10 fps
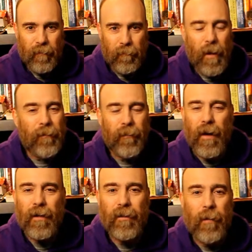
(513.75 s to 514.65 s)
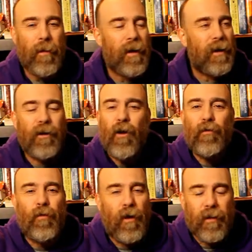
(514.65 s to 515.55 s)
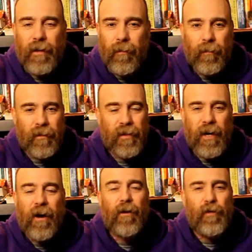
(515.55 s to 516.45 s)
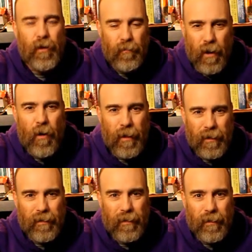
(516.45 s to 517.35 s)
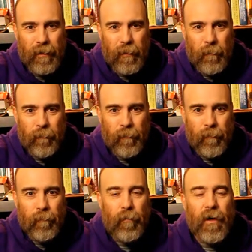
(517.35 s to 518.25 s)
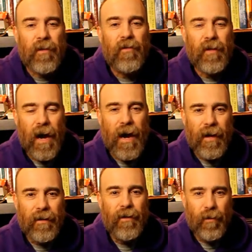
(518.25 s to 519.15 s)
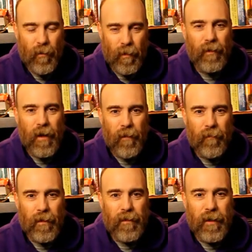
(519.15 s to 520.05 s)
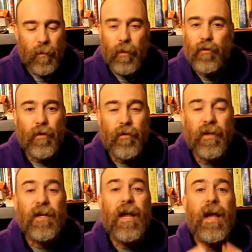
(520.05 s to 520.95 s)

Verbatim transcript: My friends, I'm not going to go through all the different scenarios. You know it. But inside, you know what love is and what truth is.